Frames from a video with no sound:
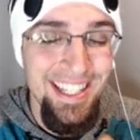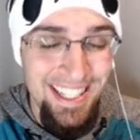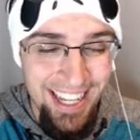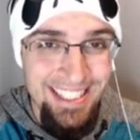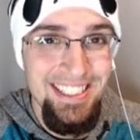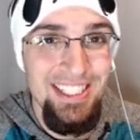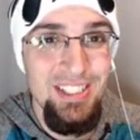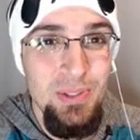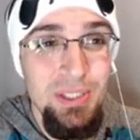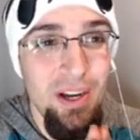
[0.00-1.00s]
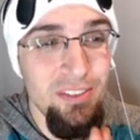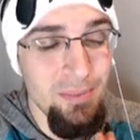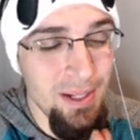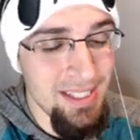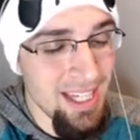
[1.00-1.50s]
Yes, the toques
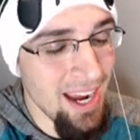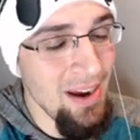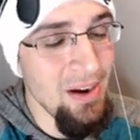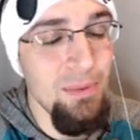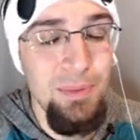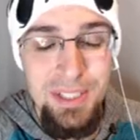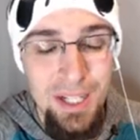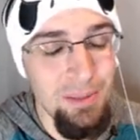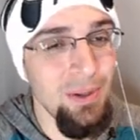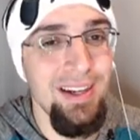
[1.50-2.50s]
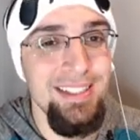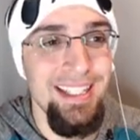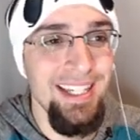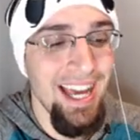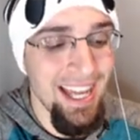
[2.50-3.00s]
covering my terrible, terrible hair
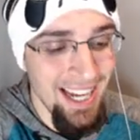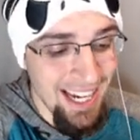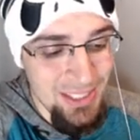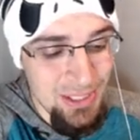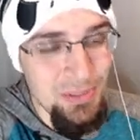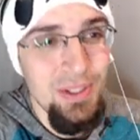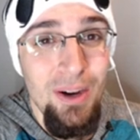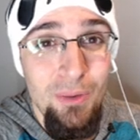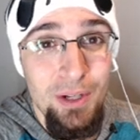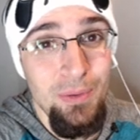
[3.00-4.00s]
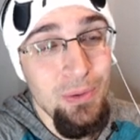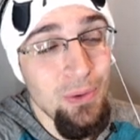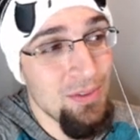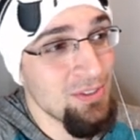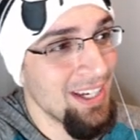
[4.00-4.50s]
today, and I do not want to
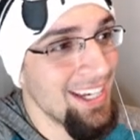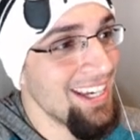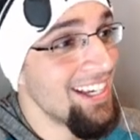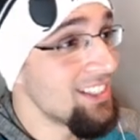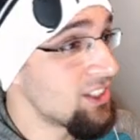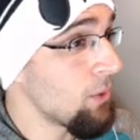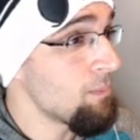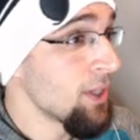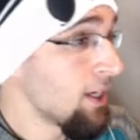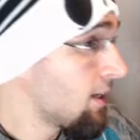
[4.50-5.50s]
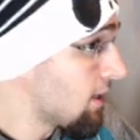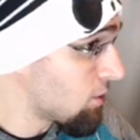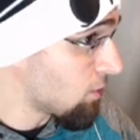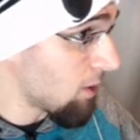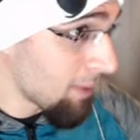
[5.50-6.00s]
record this way. So,
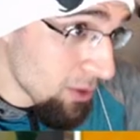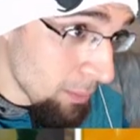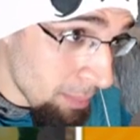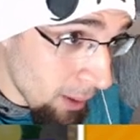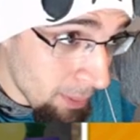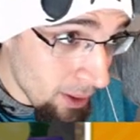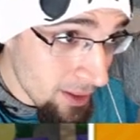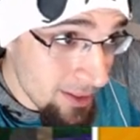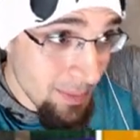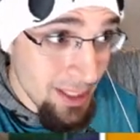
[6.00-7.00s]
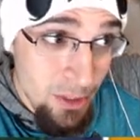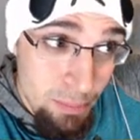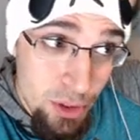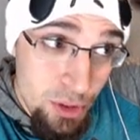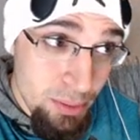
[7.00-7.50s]
enjoy my little punk punk, my little
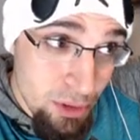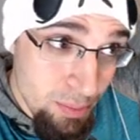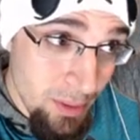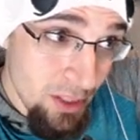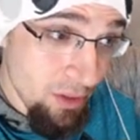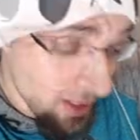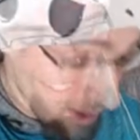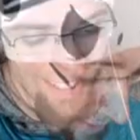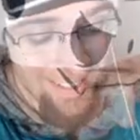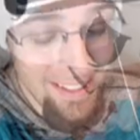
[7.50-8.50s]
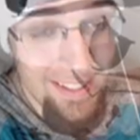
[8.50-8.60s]
push push, my little thingy.